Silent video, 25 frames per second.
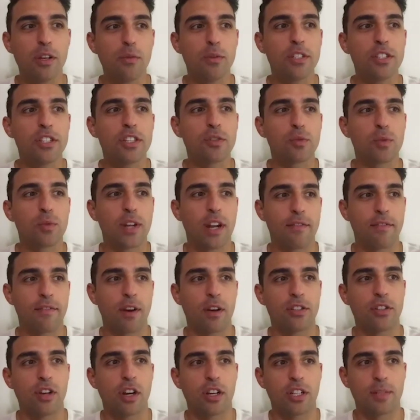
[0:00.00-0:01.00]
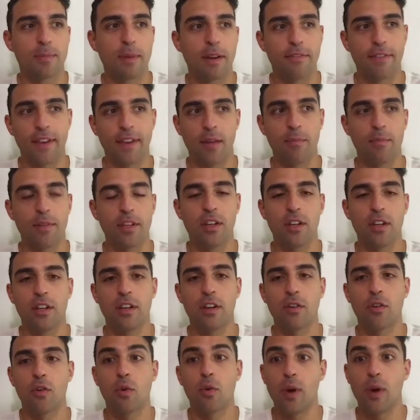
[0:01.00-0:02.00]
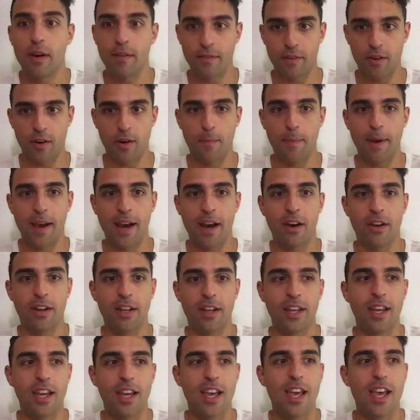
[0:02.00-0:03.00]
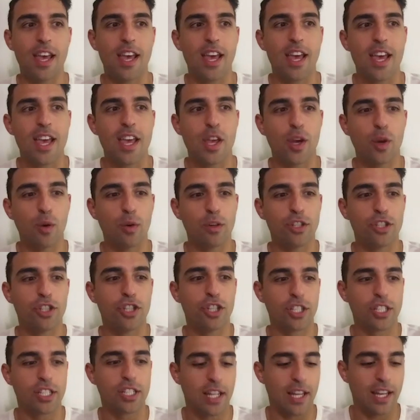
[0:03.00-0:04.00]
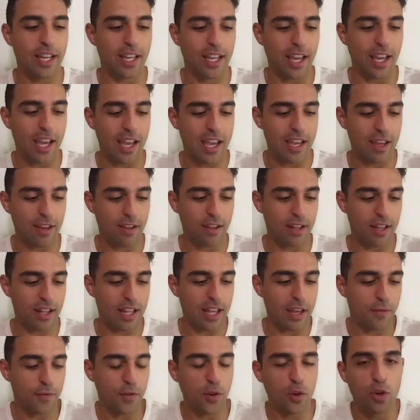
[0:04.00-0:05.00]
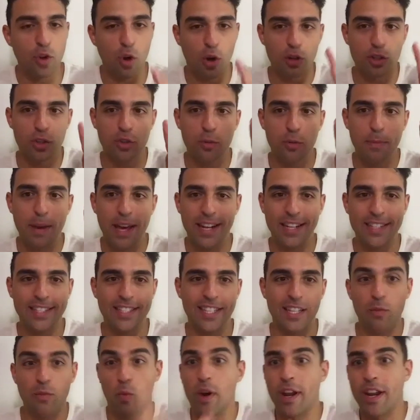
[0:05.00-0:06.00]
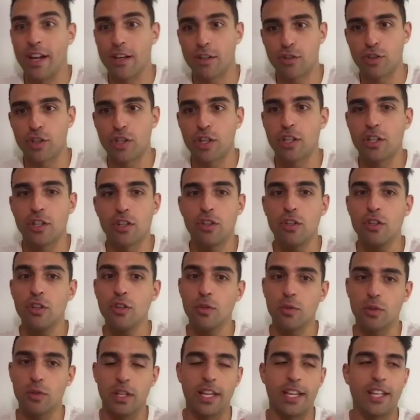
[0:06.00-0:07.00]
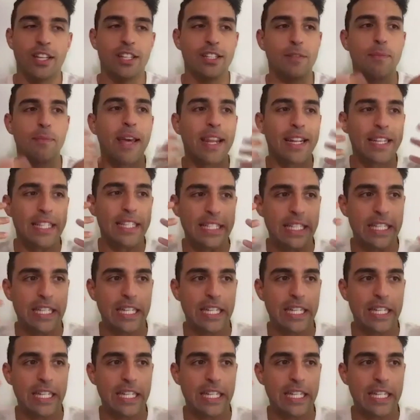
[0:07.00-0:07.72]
was just whenever I talk to my family or whoever about it, it was just like, if you don't do medicine, what else are you going to do? Like, because medicine